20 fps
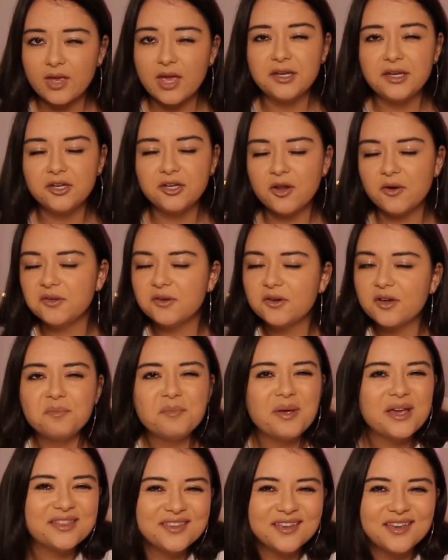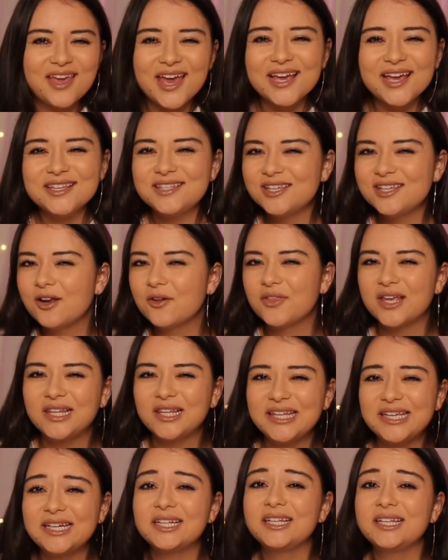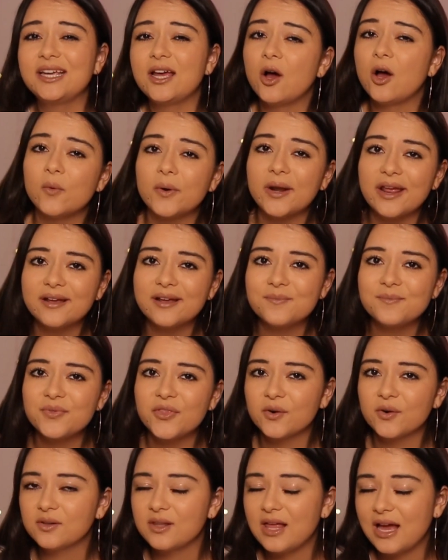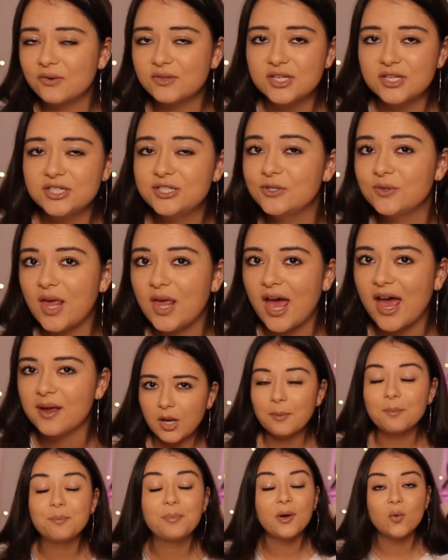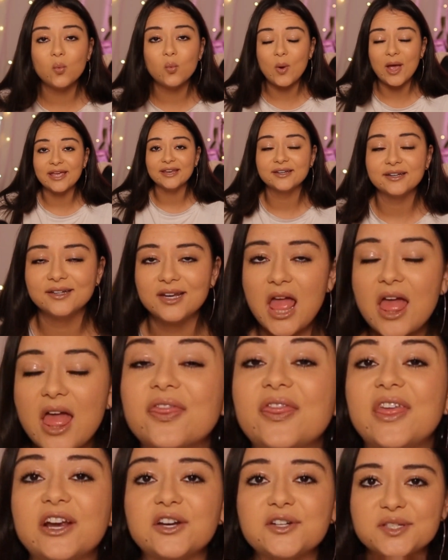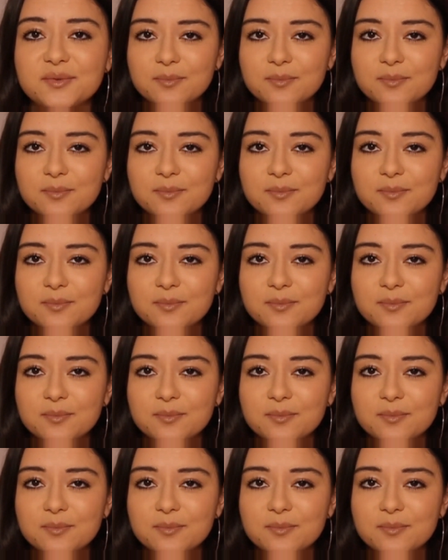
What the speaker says: And you know, you can make the case, you know, they legally own it. They're allowed to do that. But wait, there's